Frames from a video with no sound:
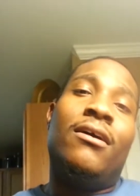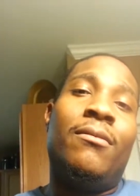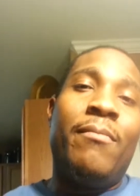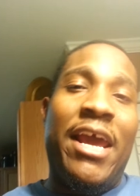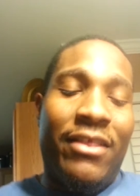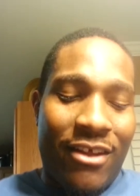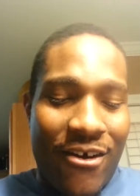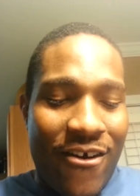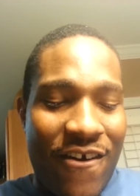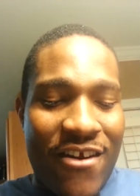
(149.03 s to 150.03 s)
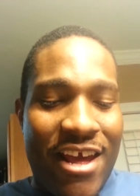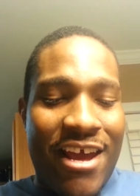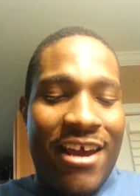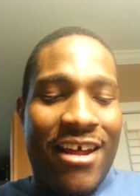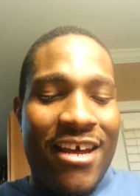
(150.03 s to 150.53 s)
May 3rd,
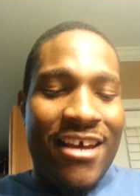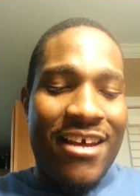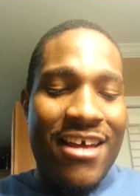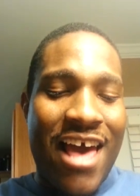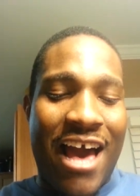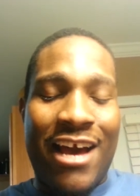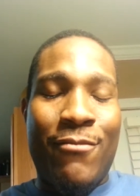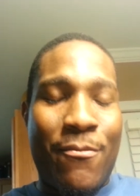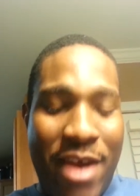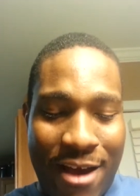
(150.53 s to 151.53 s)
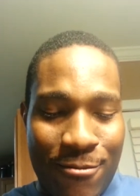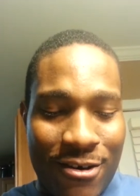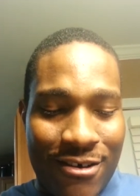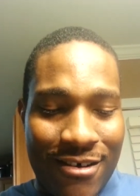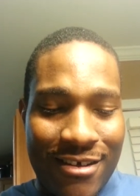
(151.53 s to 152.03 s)
and I got my MacBook.